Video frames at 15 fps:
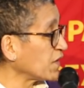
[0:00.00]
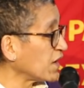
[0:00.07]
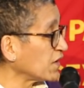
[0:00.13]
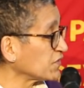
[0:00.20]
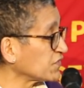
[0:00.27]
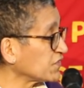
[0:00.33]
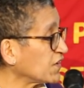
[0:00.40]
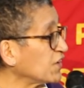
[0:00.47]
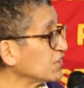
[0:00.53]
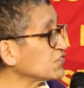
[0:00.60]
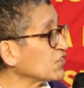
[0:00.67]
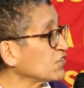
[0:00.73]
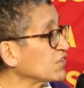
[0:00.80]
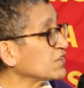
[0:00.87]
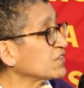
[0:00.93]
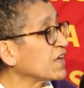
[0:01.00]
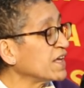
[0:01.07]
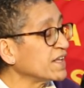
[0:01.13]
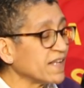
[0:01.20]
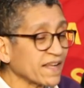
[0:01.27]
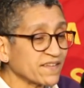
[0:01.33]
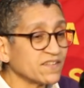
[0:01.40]
with us so that
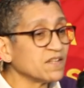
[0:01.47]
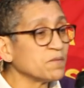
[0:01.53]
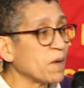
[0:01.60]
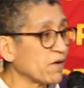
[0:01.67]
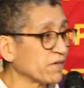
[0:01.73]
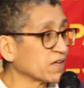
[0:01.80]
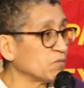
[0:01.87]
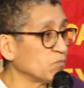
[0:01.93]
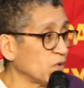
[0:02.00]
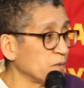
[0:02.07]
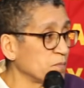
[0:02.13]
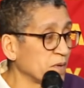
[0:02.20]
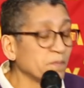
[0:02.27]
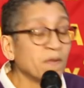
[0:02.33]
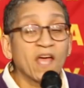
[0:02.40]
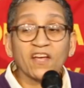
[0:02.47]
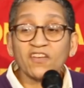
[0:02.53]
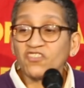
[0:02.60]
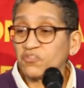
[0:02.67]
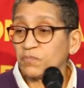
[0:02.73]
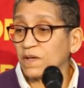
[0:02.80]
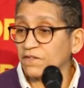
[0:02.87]
Latin American women
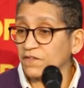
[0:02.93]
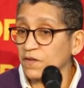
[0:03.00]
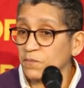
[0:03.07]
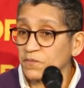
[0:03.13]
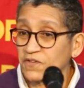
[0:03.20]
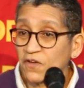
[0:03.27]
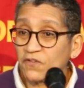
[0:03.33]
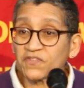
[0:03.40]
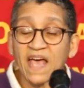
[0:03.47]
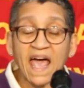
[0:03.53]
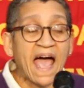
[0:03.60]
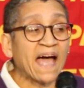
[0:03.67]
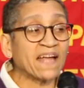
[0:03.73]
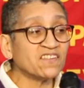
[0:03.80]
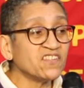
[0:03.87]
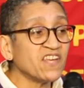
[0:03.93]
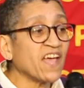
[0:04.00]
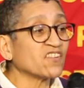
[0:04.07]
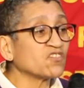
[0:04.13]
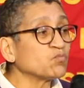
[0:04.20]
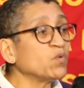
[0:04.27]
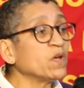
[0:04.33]
can speak for themselves. And
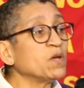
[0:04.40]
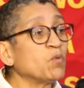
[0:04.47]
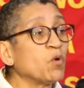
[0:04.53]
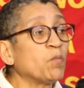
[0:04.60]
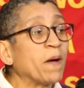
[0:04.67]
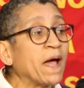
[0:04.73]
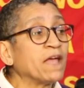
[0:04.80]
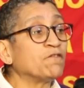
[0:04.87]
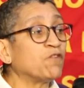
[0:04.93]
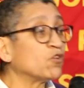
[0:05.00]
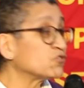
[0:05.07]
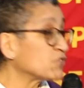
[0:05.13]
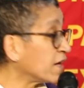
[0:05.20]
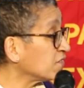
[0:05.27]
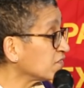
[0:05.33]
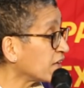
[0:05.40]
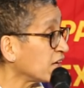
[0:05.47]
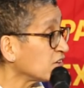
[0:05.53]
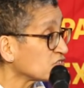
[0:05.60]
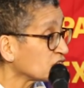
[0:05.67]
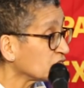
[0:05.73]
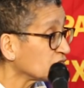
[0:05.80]
yes, we will pay for
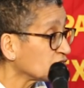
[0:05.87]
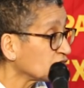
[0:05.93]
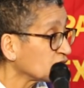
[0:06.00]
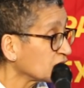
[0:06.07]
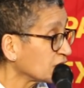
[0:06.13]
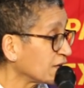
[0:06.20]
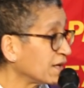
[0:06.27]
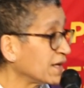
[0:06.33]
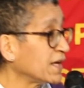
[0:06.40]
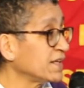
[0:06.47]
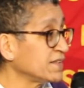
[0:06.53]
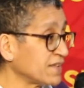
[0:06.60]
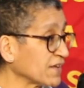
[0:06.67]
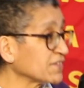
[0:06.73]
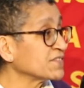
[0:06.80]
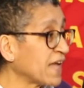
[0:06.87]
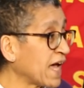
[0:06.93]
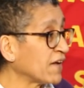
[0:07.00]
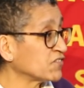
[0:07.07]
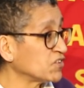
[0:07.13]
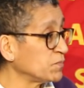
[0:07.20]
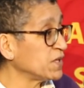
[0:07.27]
translations. It doesn't
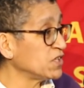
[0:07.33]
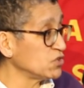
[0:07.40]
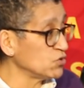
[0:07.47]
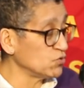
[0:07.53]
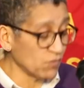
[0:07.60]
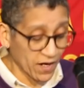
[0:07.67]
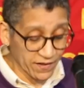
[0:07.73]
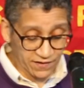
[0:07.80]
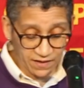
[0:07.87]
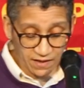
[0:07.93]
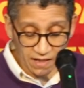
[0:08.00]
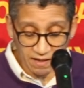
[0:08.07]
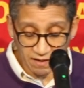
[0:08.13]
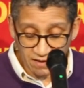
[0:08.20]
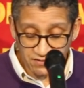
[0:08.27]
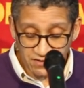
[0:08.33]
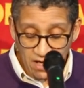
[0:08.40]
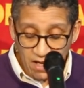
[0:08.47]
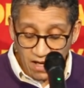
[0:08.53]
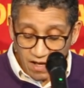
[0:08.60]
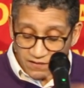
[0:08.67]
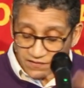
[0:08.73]
have to be you writing in English.
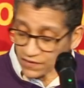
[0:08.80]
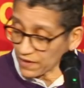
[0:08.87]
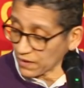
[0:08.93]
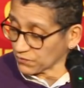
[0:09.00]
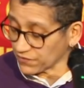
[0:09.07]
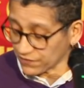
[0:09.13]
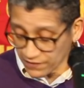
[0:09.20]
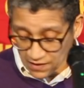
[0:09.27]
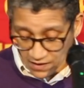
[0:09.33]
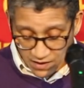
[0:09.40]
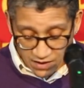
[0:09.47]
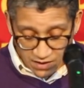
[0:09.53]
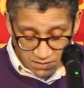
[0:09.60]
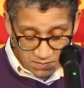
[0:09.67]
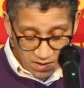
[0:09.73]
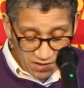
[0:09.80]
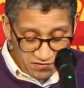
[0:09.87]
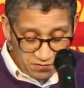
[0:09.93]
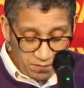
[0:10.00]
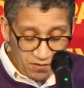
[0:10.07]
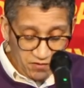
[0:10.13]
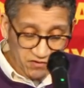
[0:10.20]
So that was,
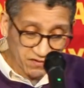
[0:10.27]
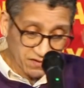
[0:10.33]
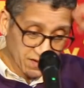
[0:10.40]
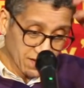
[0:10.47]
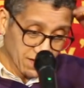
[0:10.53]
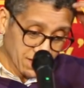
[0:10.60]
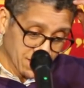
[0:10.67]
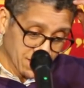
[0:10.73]
I suppose,